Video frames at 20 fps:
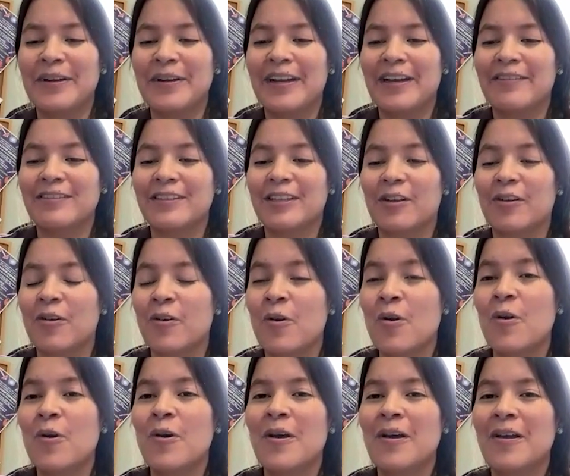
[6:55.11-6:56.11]
but I was
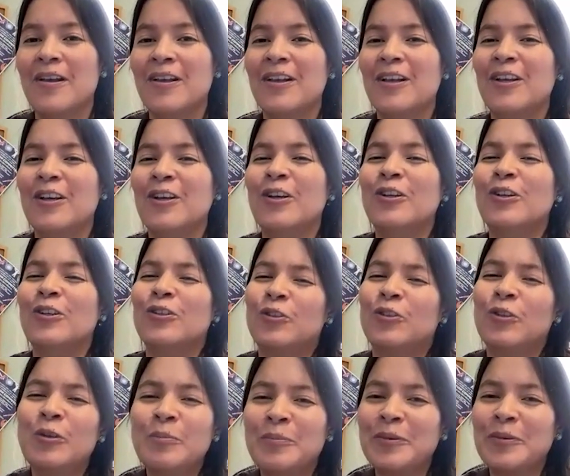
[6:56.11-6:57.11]

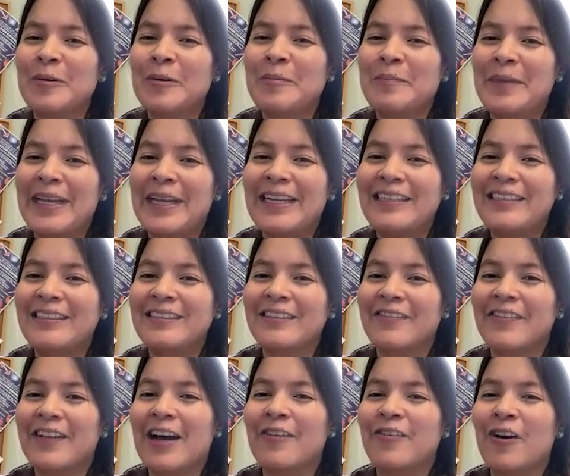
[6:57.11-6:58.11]
super amazed
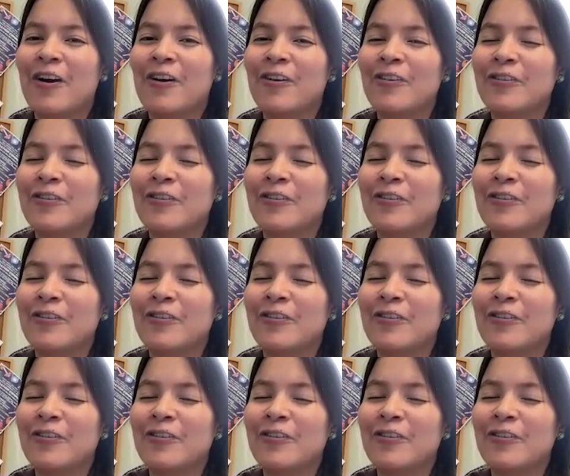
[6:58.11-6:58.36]
of how